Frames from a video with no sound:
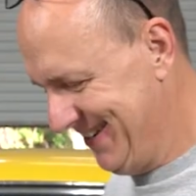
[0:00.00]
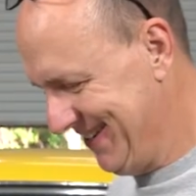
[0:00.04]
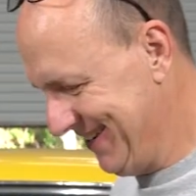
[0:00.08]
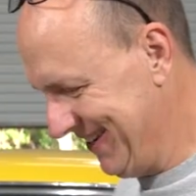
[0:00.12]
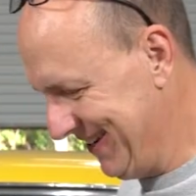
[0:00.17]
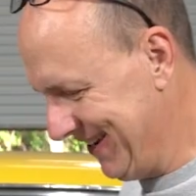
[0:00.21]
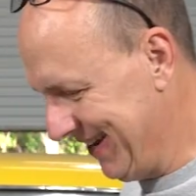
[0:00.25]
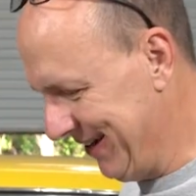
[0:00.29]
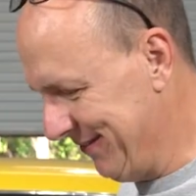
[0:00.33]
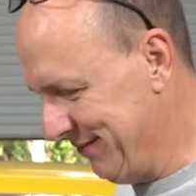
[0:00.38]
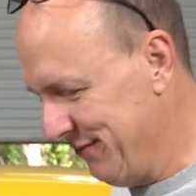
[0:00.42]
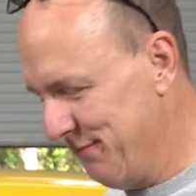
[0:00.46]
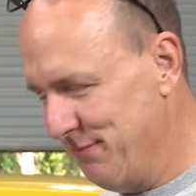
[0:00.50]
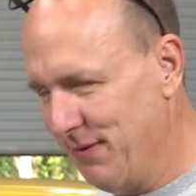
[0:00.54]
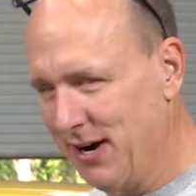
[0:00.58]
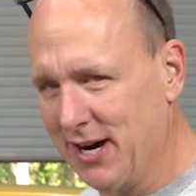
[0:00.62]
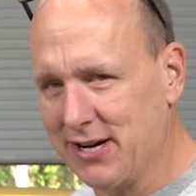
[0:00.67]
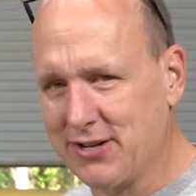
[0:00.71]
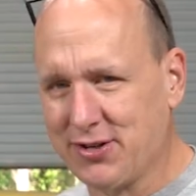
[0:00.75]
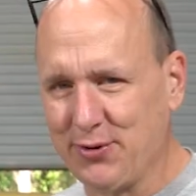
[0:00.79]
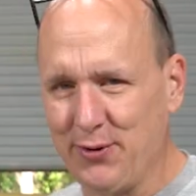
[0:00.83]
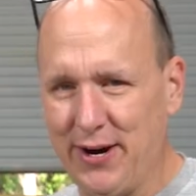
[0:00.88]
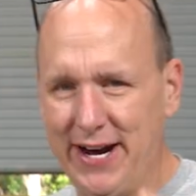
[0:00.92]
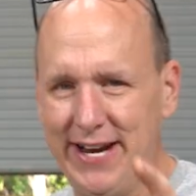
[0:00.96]

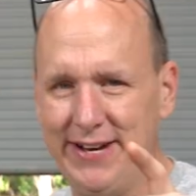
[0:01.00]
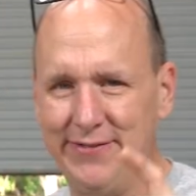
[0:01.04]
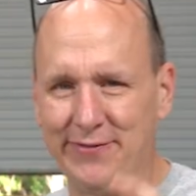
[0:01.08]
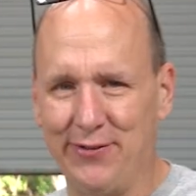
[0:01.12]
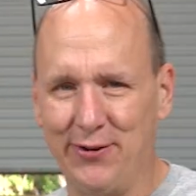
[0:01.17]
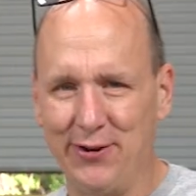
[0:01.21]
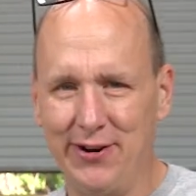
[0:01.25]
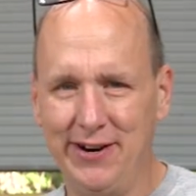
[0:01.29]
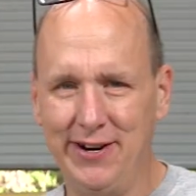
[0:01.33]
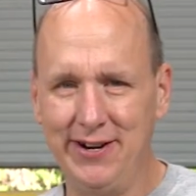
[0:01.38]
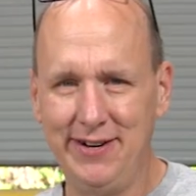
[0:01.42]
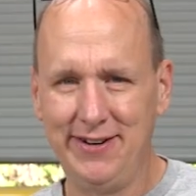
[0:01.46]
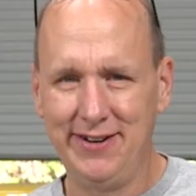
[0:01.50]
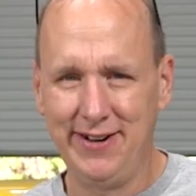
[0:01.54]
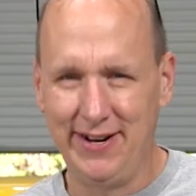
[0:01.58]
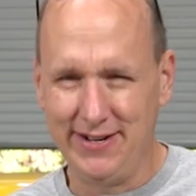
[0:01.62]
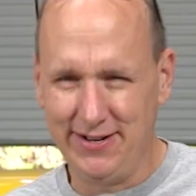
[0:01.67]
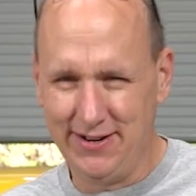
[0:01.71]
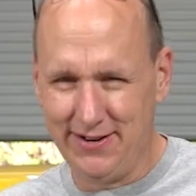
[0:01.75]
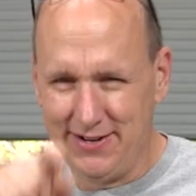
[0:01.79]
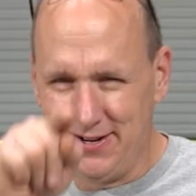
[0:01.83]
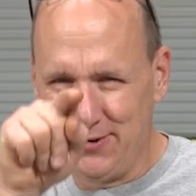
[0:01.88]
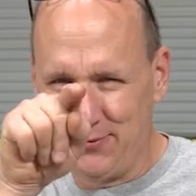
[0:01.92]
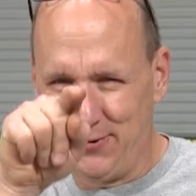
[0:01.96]
Mark's waiting for it. I
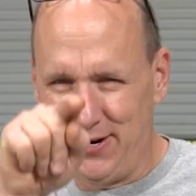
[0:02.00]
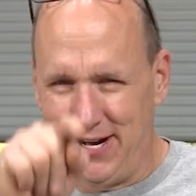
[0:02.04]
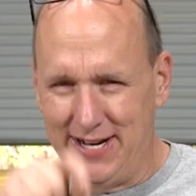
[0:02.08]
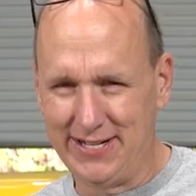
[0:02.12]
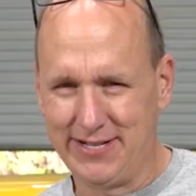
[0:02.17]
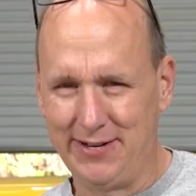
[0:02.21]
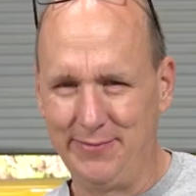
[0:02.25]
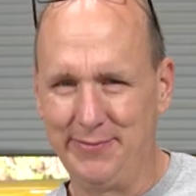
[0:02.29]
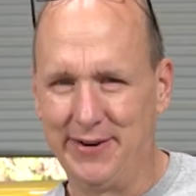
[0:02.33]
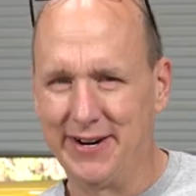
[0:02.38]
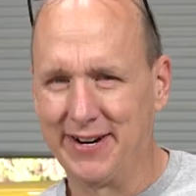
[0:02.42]
know you're watching,